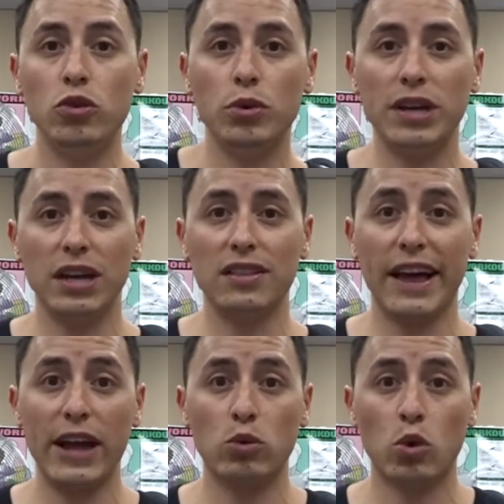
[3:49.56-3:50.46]
doing
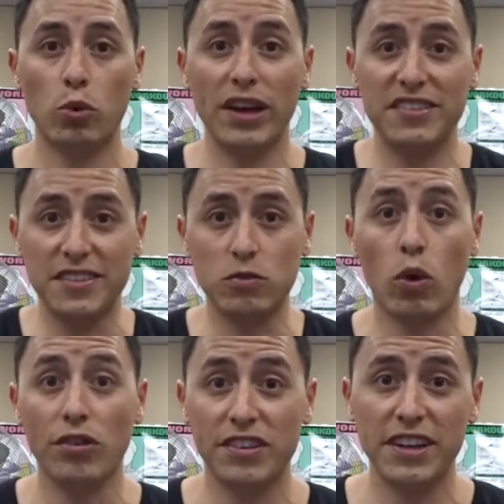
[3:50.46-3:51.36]
lateral raises
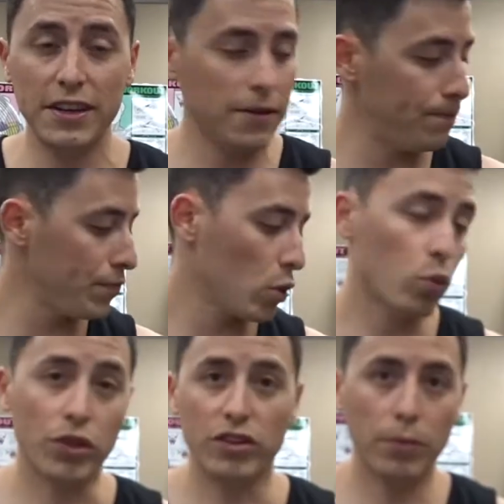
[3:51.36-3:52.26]
while sitting
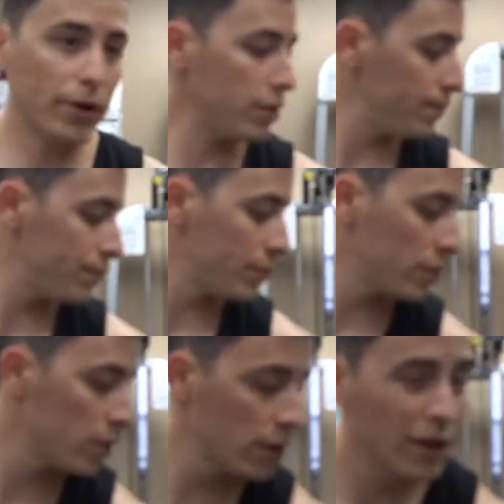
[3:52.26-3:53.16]
with a dumbbell.
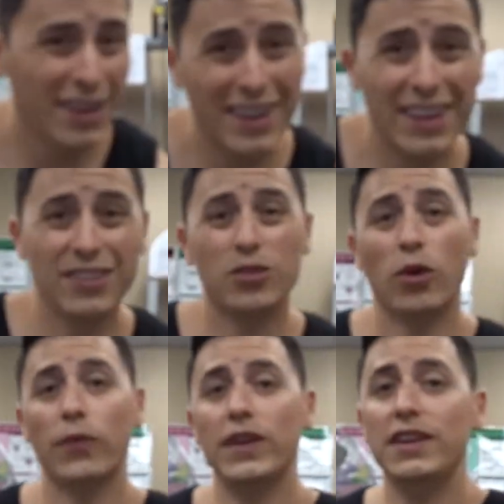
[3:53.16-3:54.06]
And so
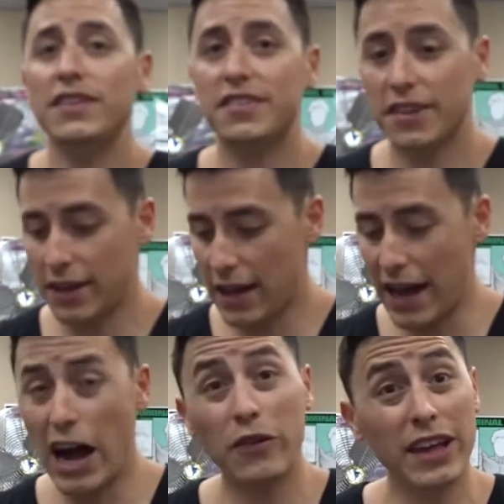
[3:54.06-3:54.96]
on these,
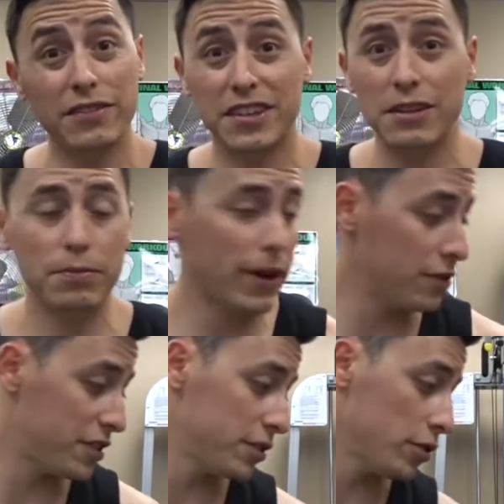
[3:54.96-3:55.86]
I only have 10
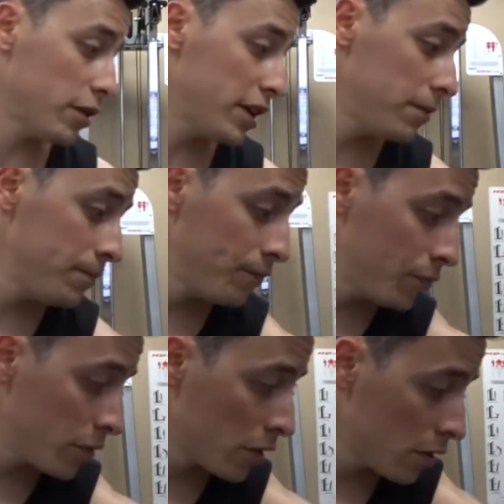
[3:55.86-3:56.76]
pounds here, right?
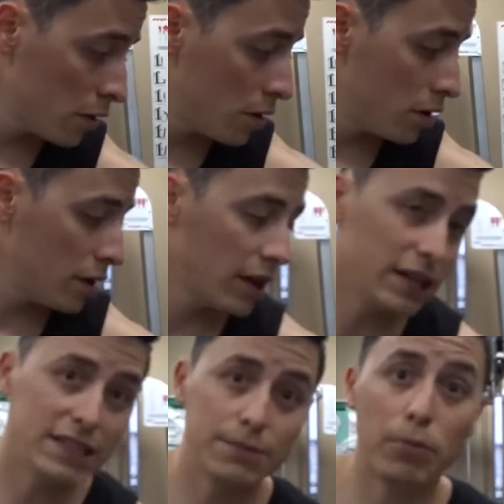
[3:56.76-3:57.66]

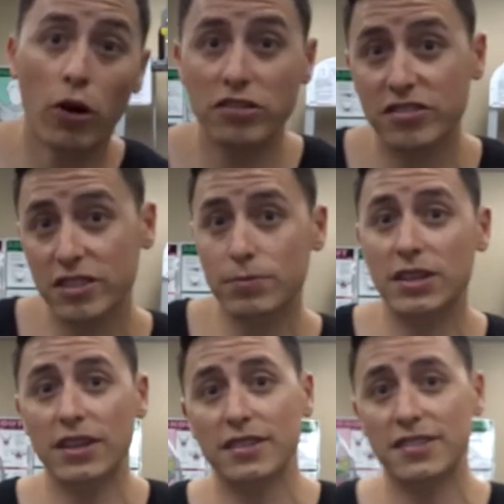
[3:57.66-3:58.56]
Partially
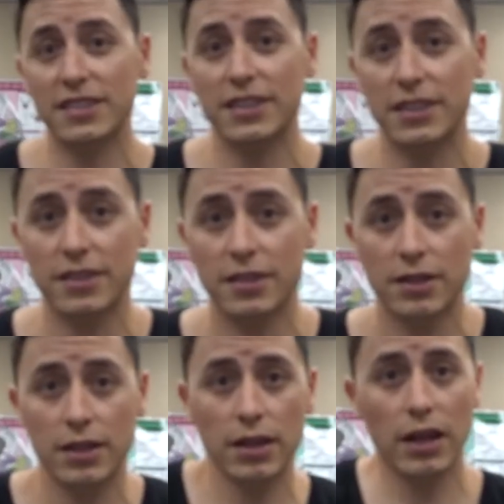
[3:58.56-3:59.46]
because
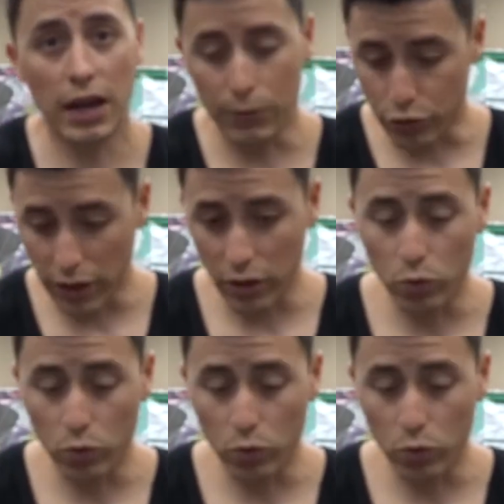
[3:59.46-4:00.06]
I'm trying to